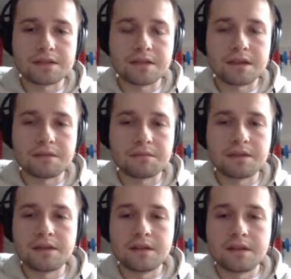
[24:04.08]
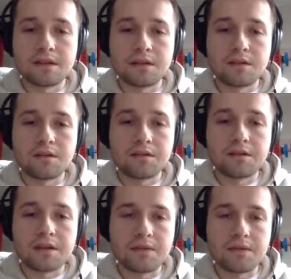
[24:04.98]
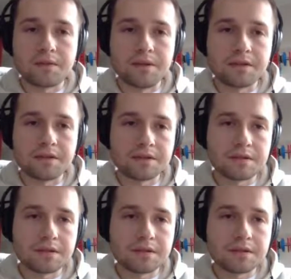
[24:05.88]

them on every build.